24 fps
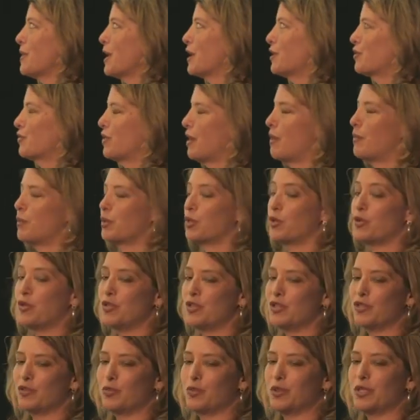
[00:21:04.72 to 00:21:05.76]
about tropical
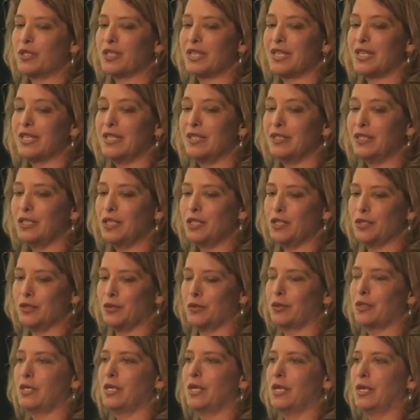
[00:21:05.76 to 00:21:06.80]
oils will kill
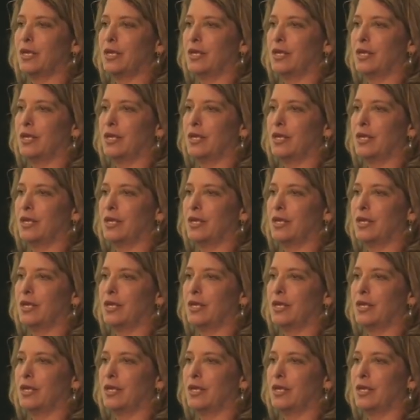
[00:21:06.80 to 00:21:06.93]
you.